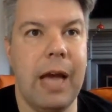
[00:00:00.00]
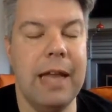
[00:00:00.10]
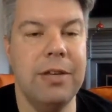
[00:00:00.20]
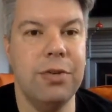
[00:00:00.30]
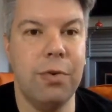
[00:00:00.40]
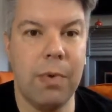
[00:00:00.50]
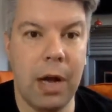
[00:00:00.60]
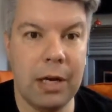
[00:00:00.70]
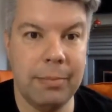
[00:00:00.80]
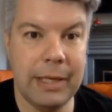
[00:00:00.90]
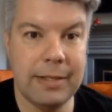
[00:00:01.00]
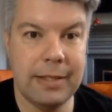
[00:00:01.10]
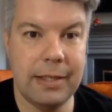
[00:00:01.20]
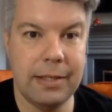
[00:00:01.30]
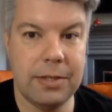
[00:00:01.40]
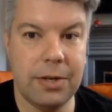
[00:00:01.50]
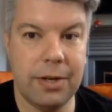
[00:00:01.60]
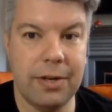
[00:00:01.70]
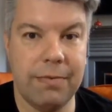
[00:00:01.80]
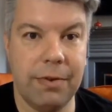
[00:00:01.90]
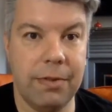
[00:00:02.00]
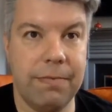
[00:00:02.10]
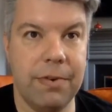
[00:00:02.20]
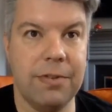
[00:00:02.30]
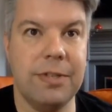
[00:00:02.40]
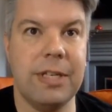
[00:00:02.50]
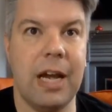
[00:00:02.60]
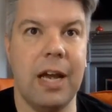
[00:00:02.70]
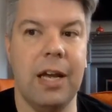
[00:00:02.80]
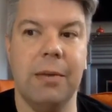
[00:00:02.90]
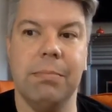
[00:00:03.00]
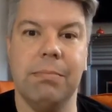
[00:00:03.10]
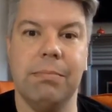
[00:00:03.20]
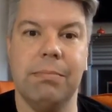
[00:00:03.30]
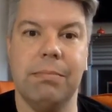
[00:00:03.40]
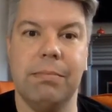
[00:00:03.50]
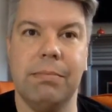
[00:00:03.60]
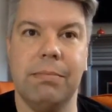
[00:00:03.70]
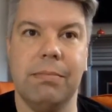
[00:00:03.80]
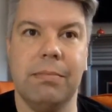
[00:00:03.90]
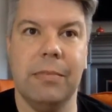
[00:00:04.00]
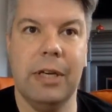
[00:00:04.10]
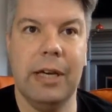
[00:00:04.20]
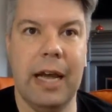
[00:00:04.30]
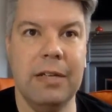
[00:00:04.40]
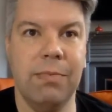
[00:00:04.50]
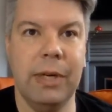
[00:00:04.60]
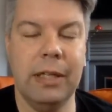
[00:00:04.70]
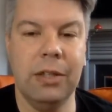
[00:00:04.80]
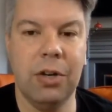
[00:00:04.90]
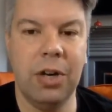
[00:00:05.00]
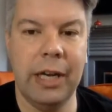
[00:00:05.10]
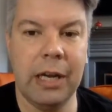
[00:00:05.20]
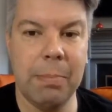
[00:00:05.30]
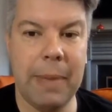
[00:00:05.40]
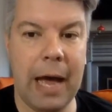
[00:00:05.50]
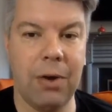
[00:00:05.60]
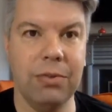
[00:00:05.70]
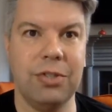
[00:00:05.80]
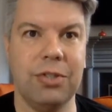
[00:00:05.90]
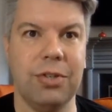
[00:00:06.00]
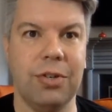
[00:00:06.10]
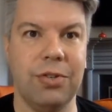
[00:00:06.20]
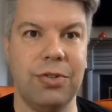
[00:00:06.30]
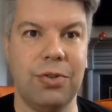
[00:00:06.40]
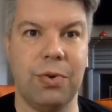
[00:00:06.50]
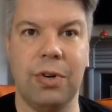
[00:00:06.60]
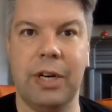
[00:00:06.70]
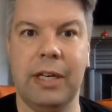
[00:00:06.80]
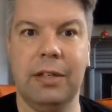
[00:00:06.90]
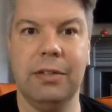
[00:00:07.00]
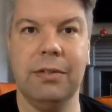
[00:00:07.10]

And Deuteronomy sees her for the first time and really learning about her story